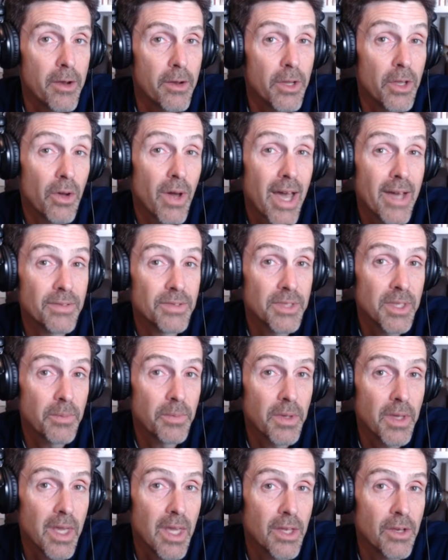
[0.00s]
You'll have
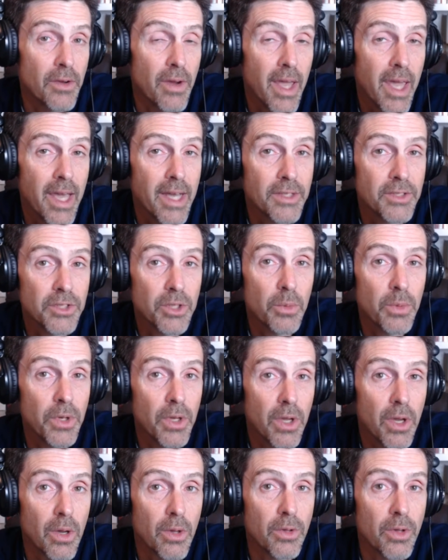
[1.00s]
something in your hand, so when
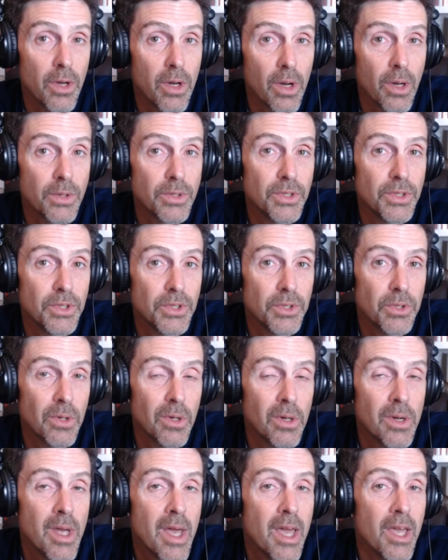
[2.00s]
you go to the grocery
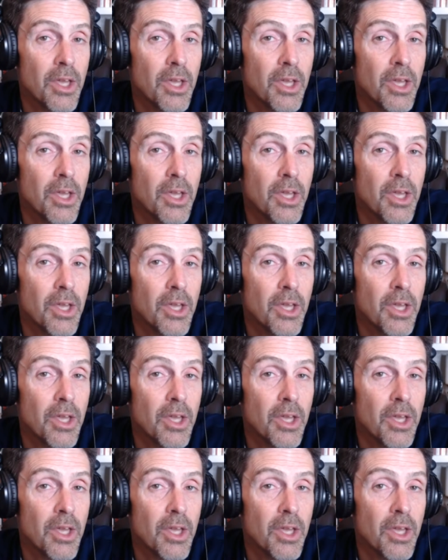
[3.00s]
store,